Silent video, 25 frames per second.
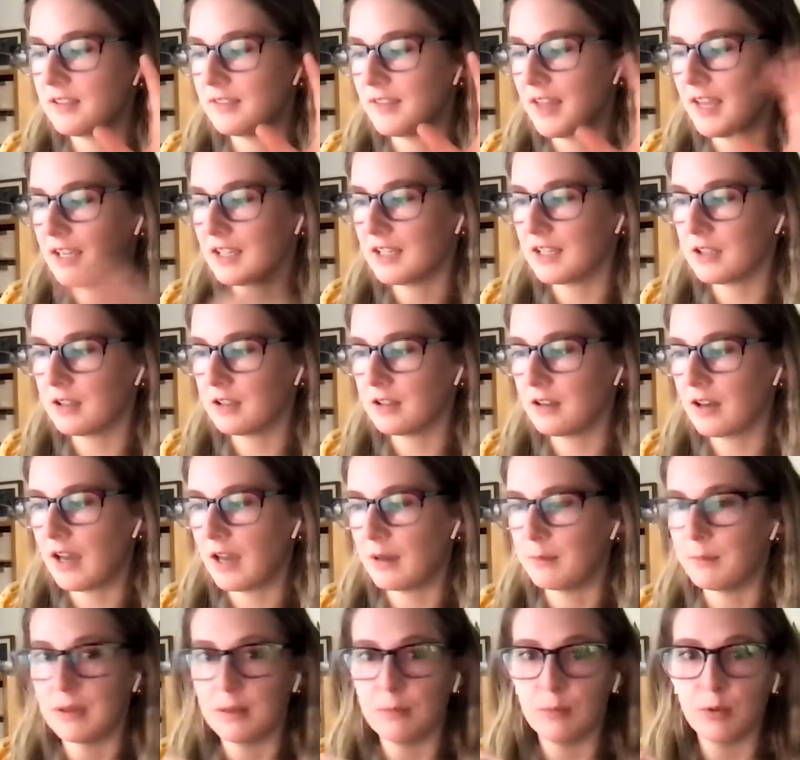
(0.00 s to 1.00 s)
And like
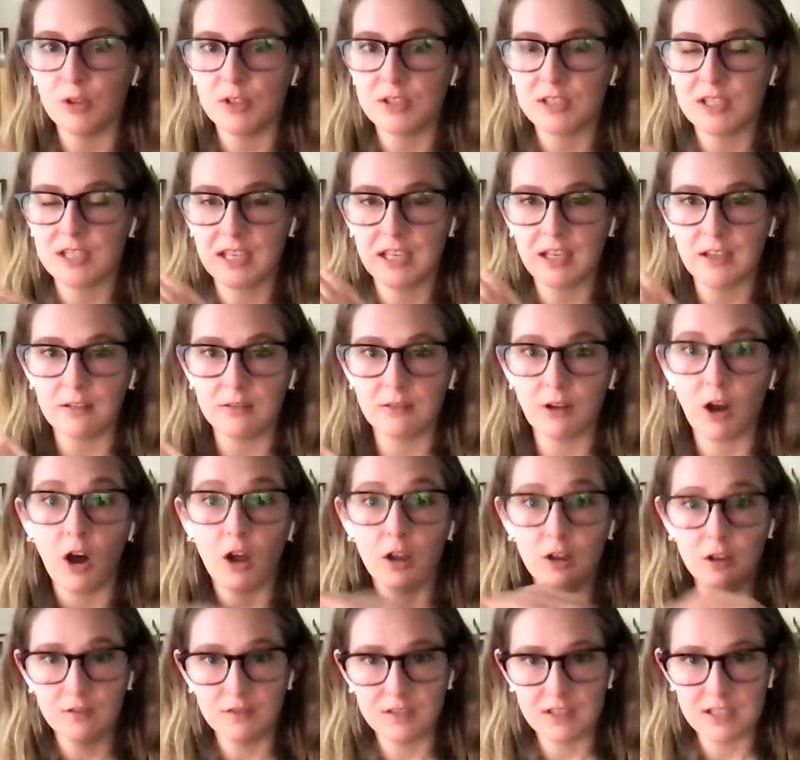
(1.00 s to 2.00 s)
I'm able to get
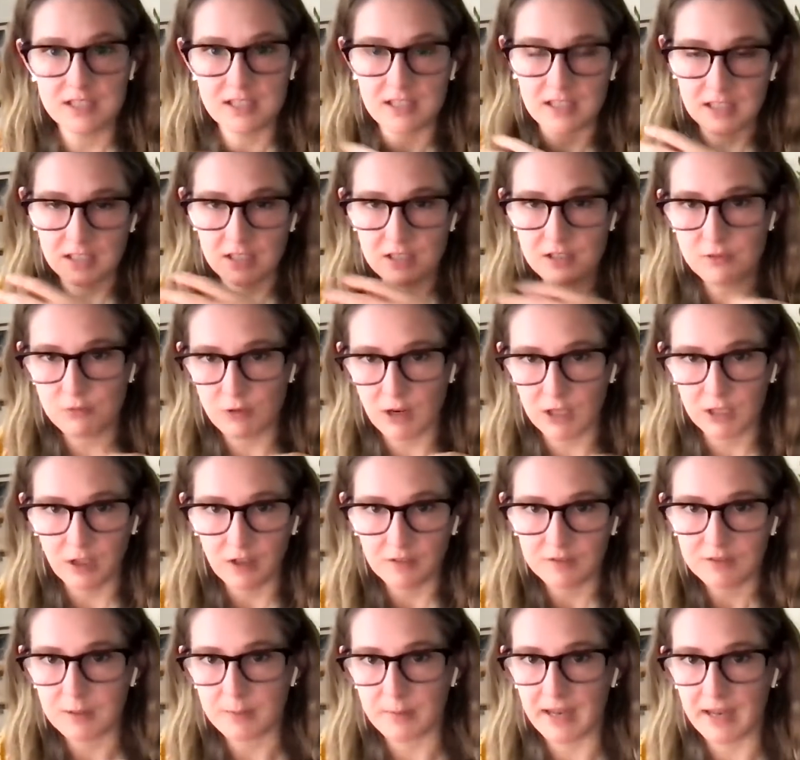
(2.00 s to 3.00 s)
all of these things right
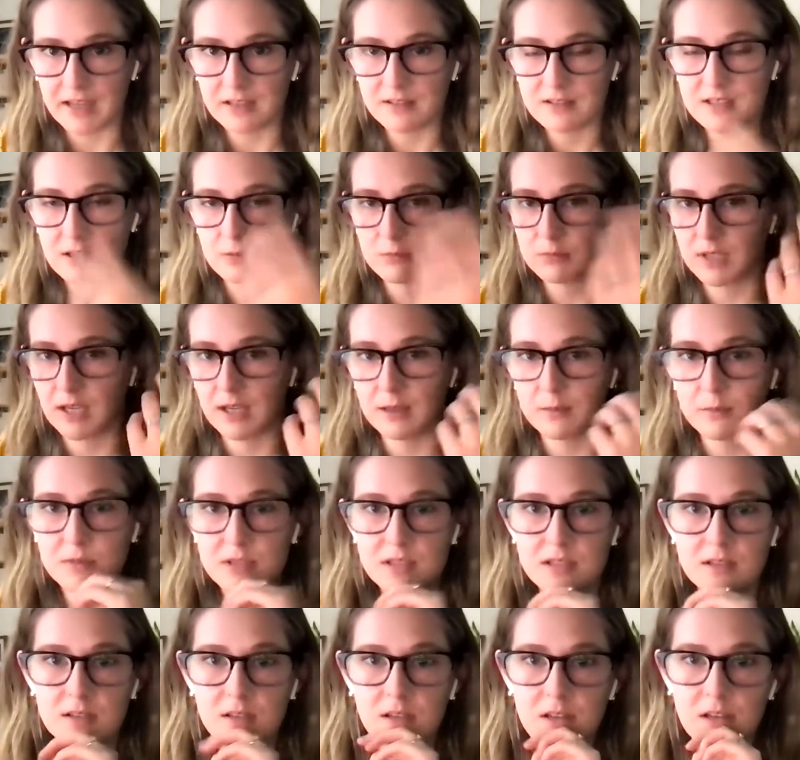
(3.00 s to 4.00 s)
off the bat.
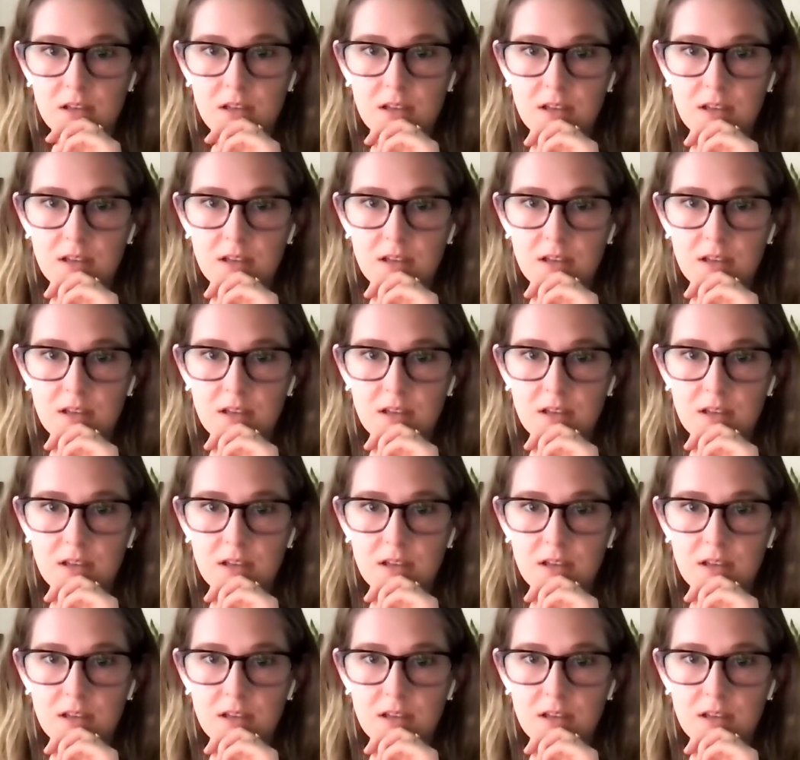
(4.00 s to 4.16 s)
Sometimes